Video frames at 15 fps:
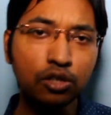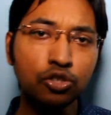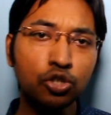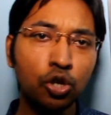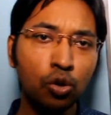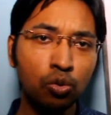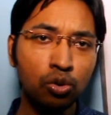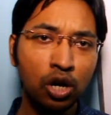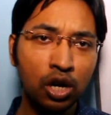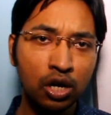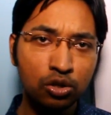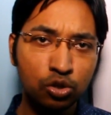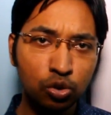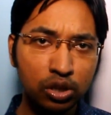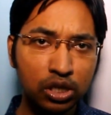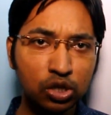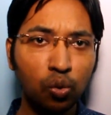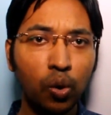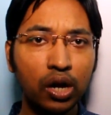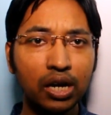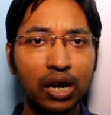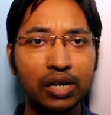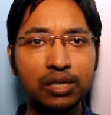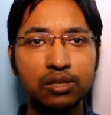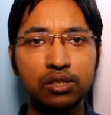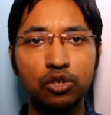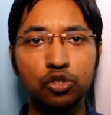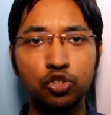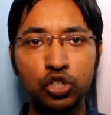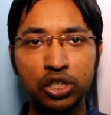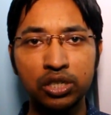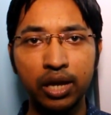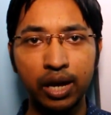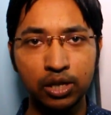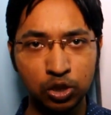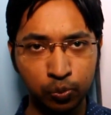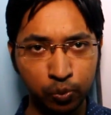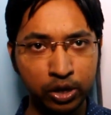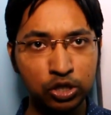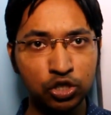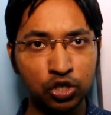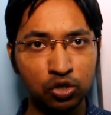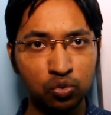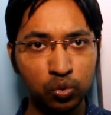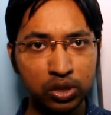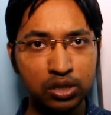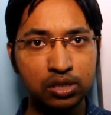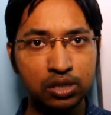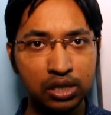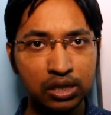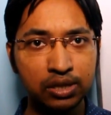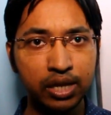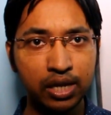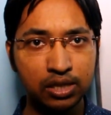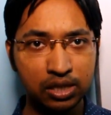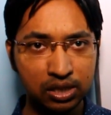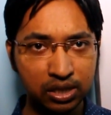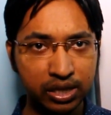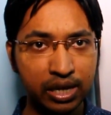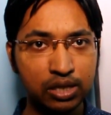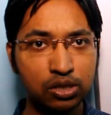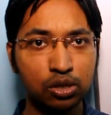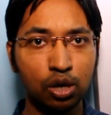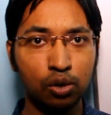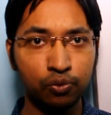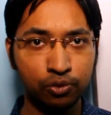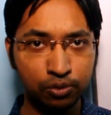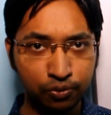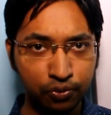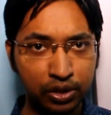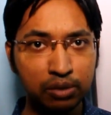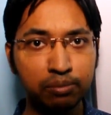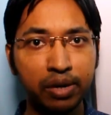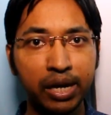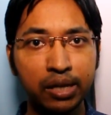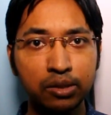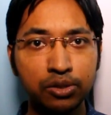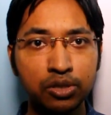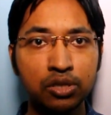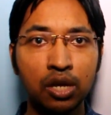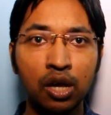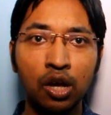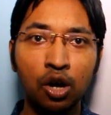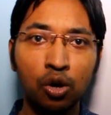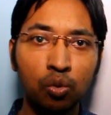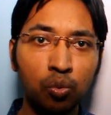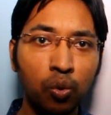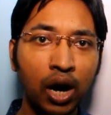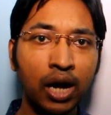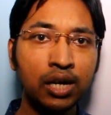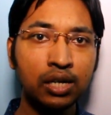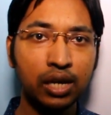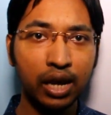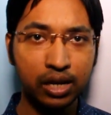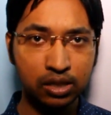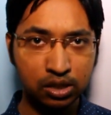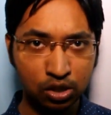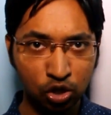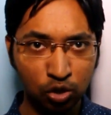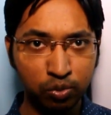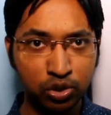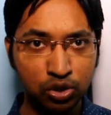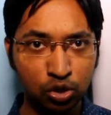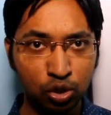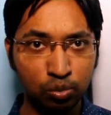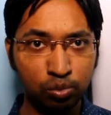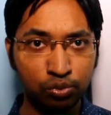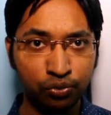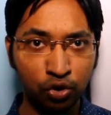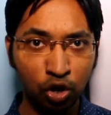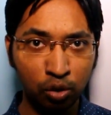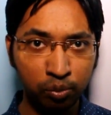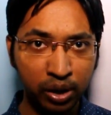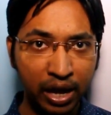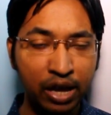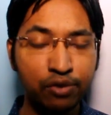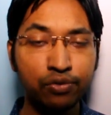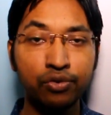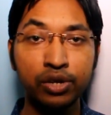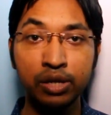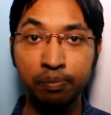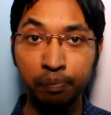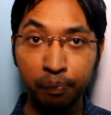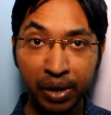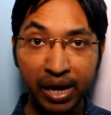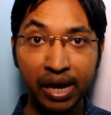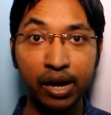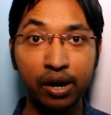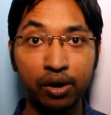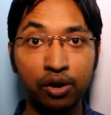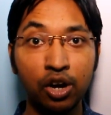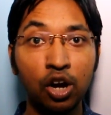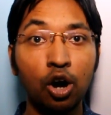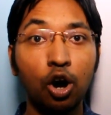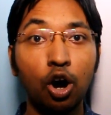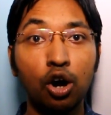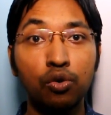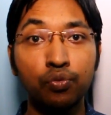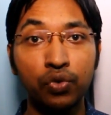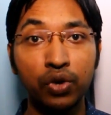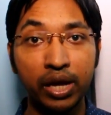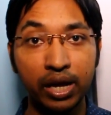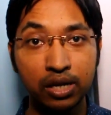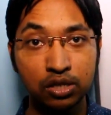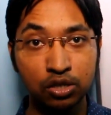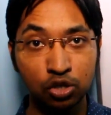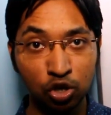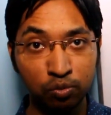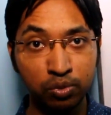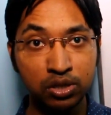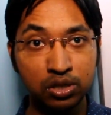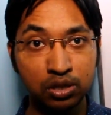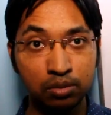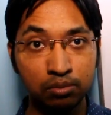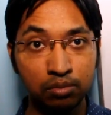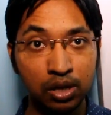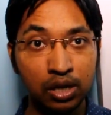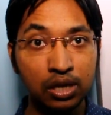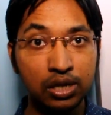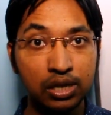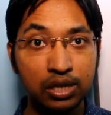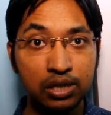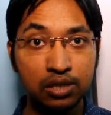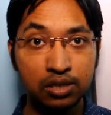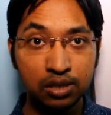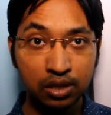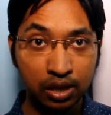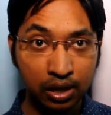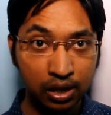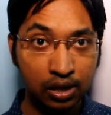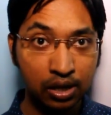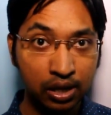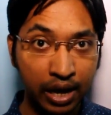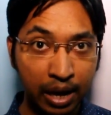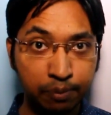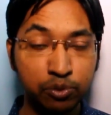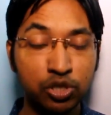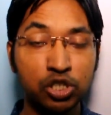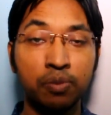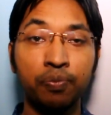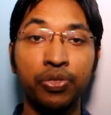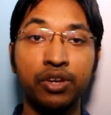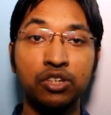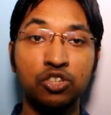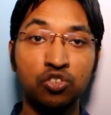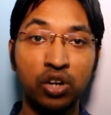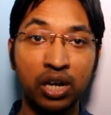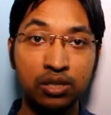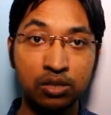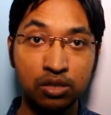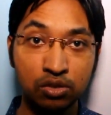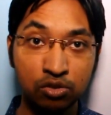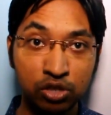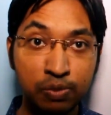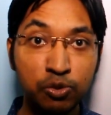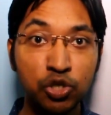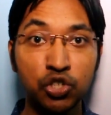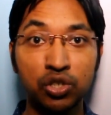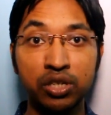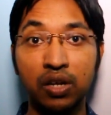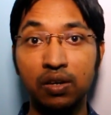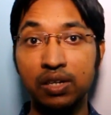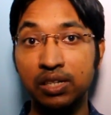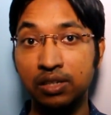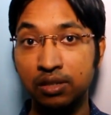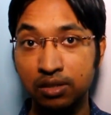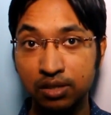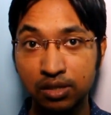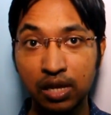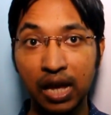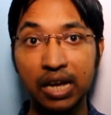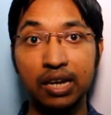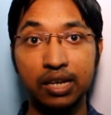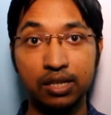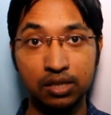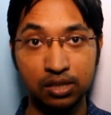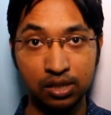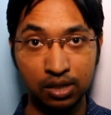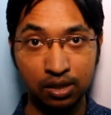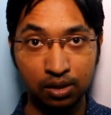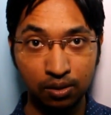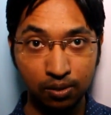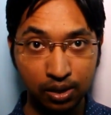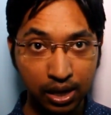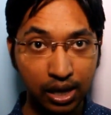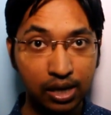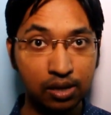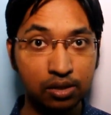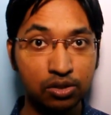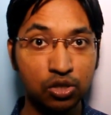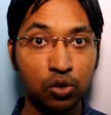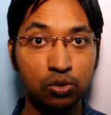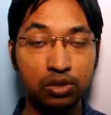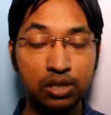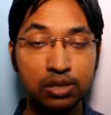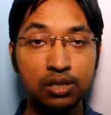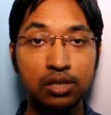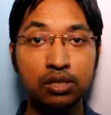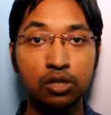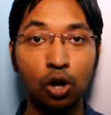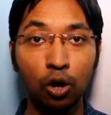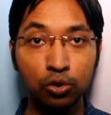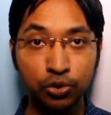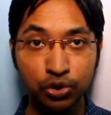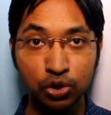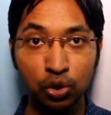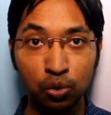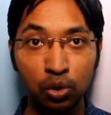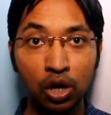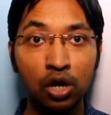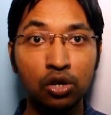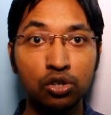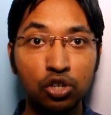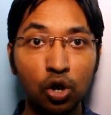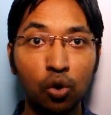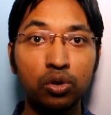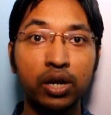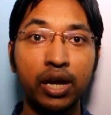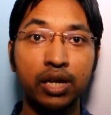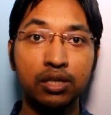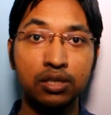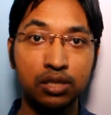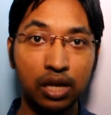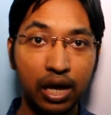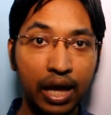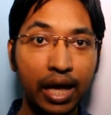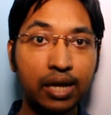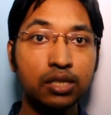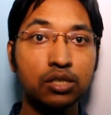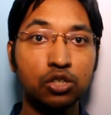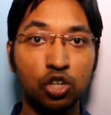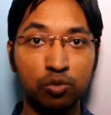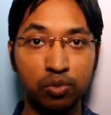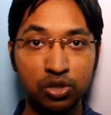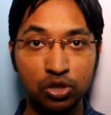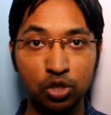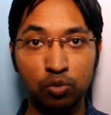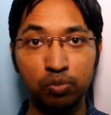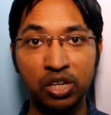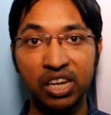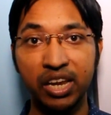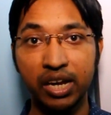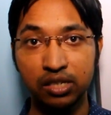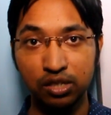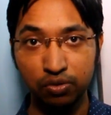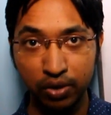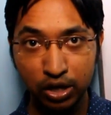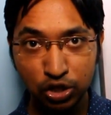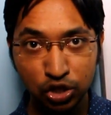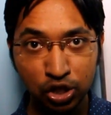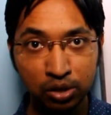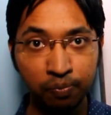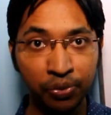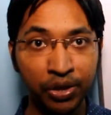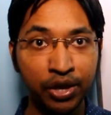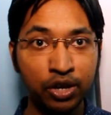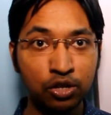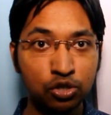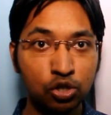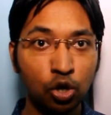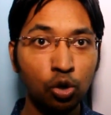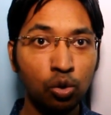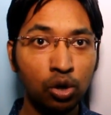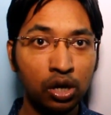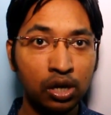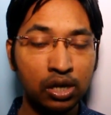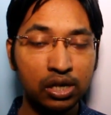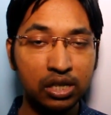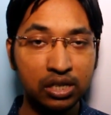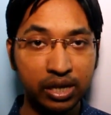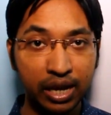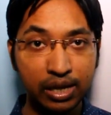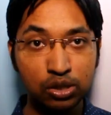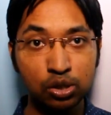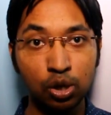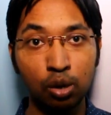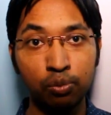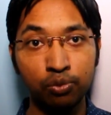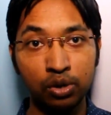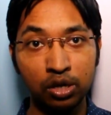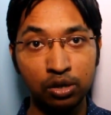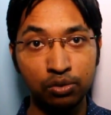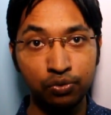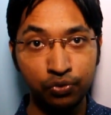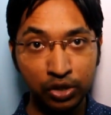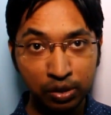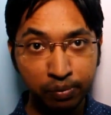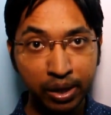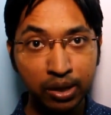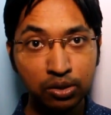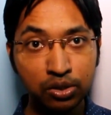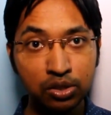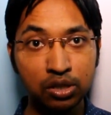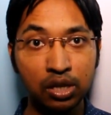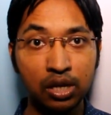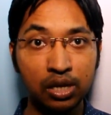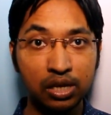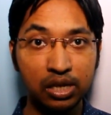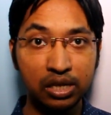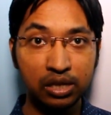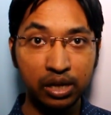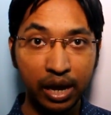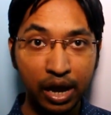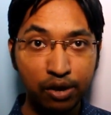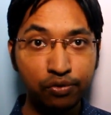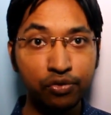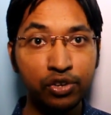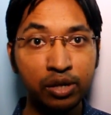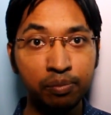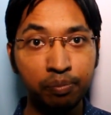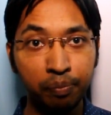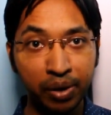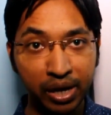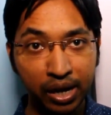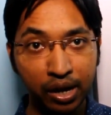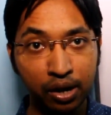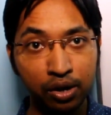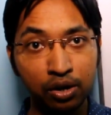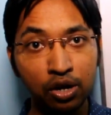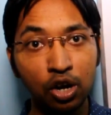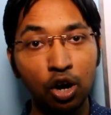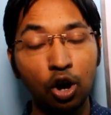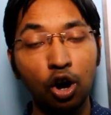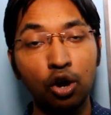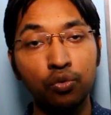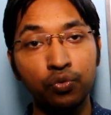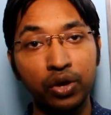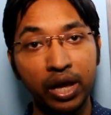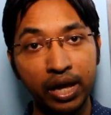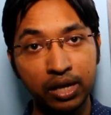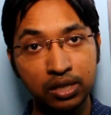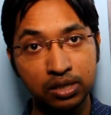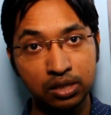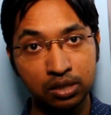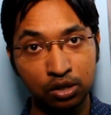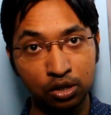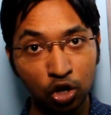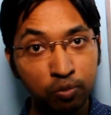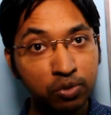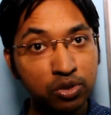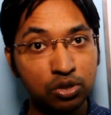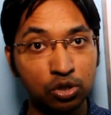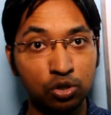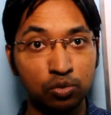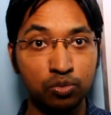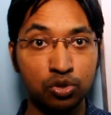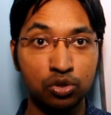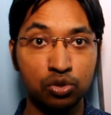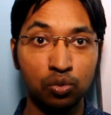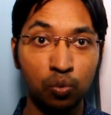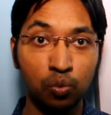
So, to equalize gene expression, we see that in case of females, one X chromosome from every pair of X chromosome is kept transcriptionally silent. Okay, so this is also known as X chromosome inactivation. So, in case of females, in every pair of X chromosomes,